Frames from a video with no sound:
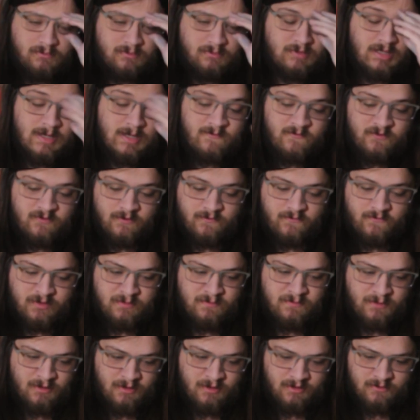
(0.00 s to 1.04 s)
Time for the
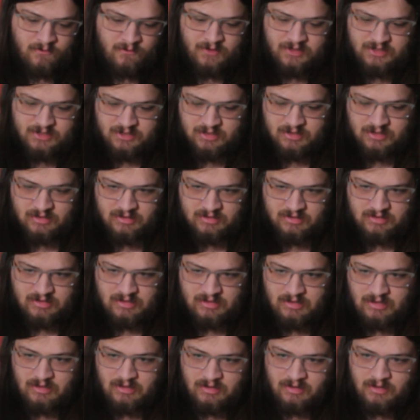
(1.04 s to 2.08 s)
fun part, which is
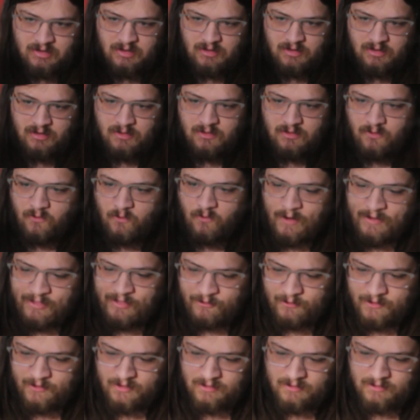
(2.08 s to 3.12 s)
the
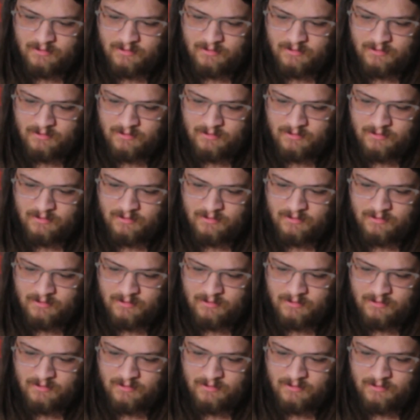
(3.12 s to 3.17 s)
weathering